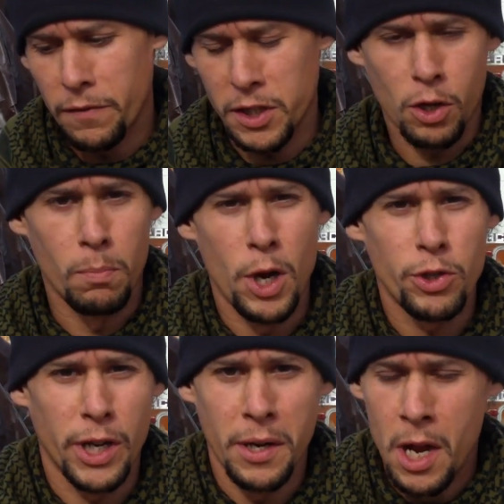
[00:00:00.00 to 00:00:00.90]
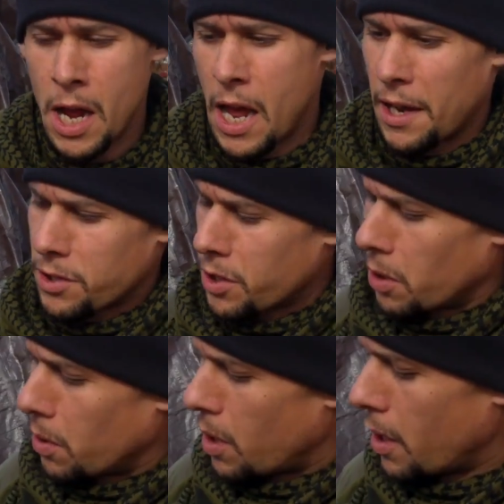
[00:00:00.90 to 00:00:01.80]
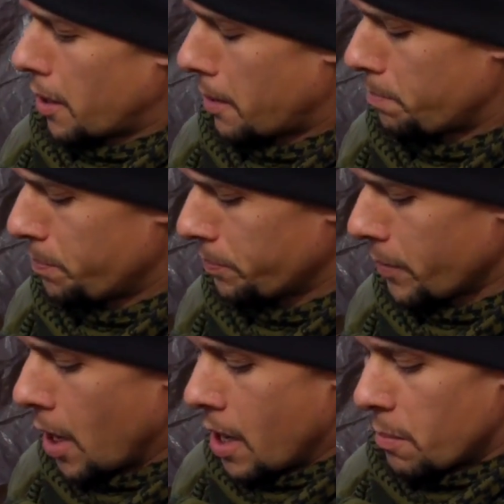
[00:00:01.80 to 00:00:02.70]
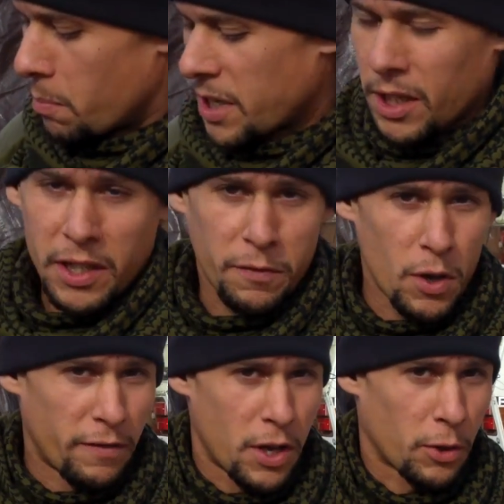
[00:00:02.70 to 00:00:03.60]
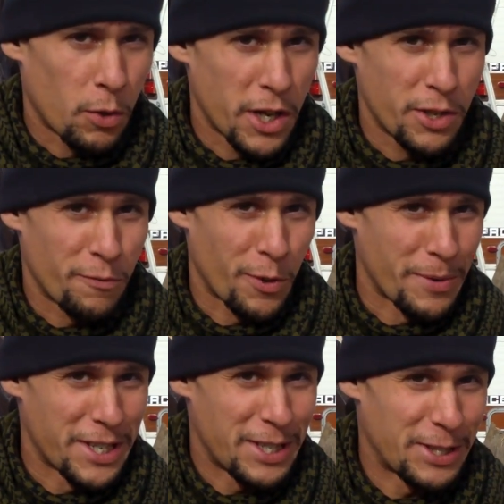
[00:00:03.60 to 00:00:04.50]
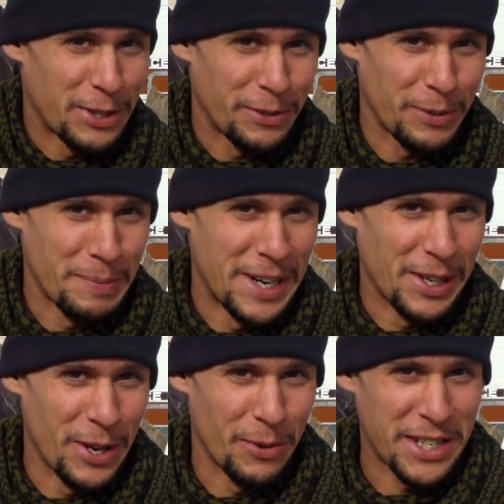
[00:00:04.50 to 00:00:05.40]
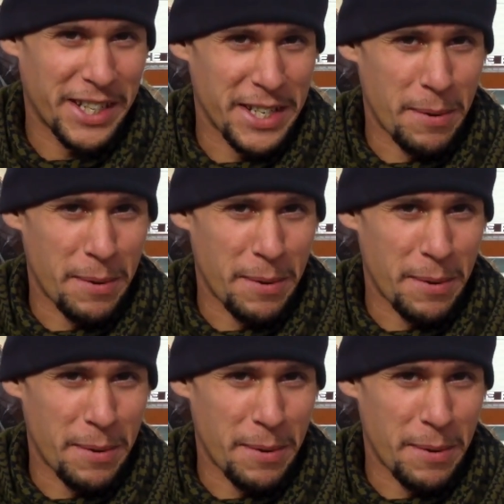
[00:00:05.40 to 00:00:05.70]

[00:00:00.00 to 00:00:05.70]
physical motion. And so basically, if you have another question for me, it's easier for me to go. Otherwise,